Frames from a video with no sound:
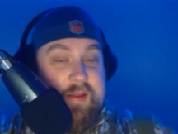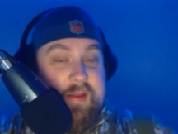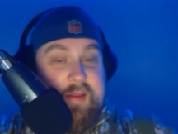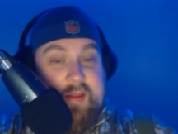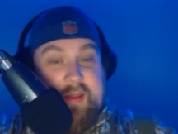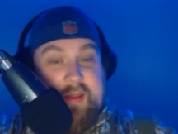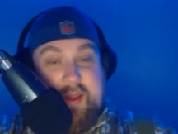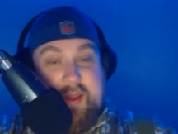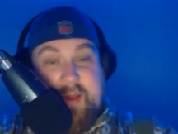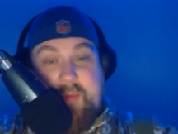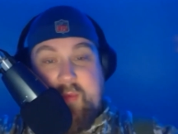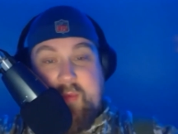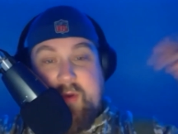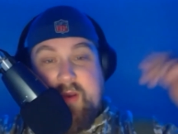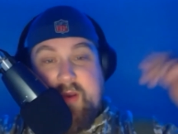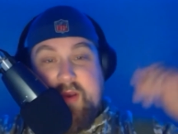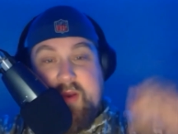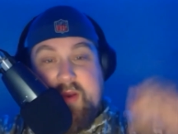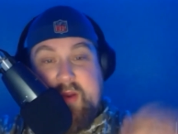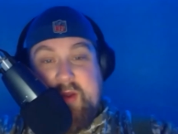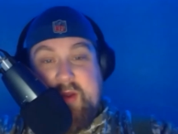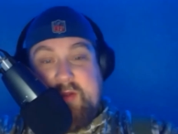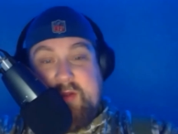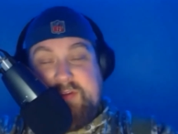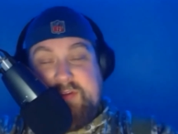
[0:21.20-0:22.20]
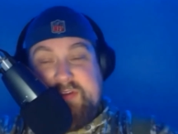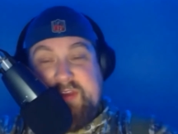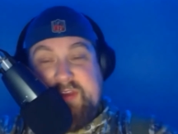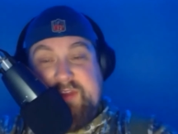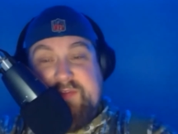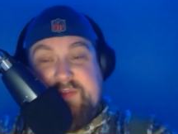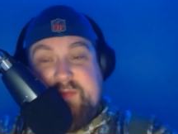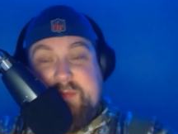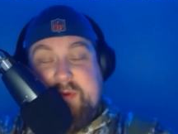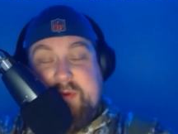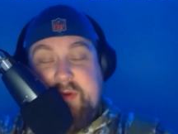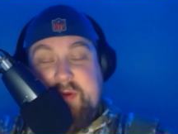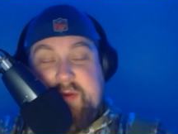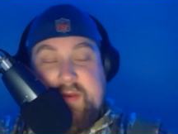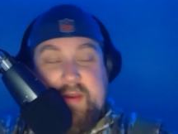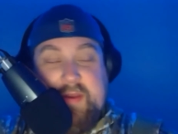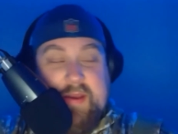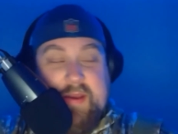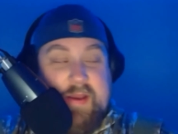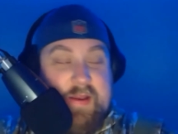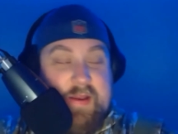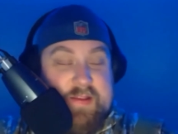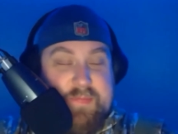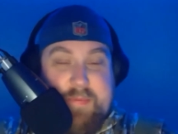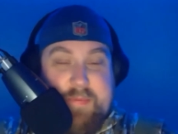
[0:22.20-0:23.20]
I'm one of your hosts, Stephen Burton, and
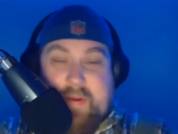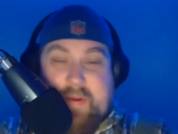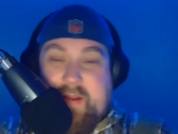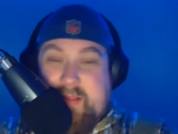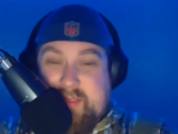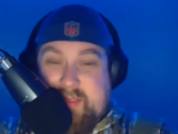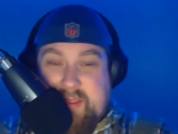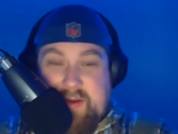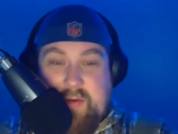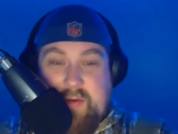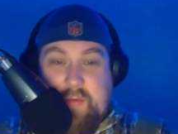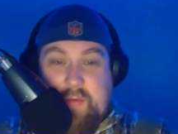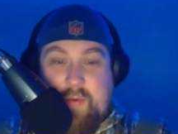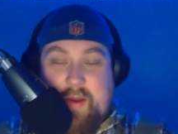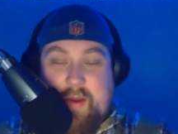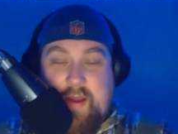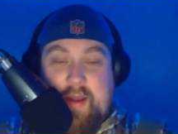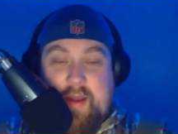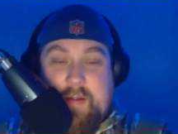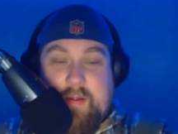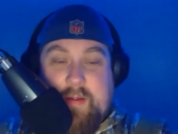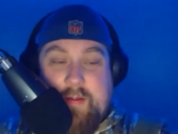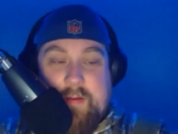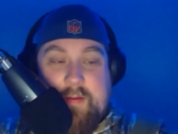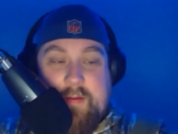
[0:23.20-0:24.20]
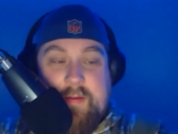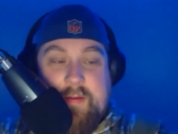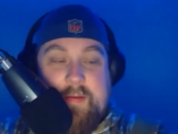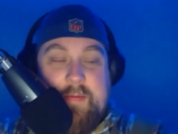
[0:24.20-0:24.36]
it's been a little while.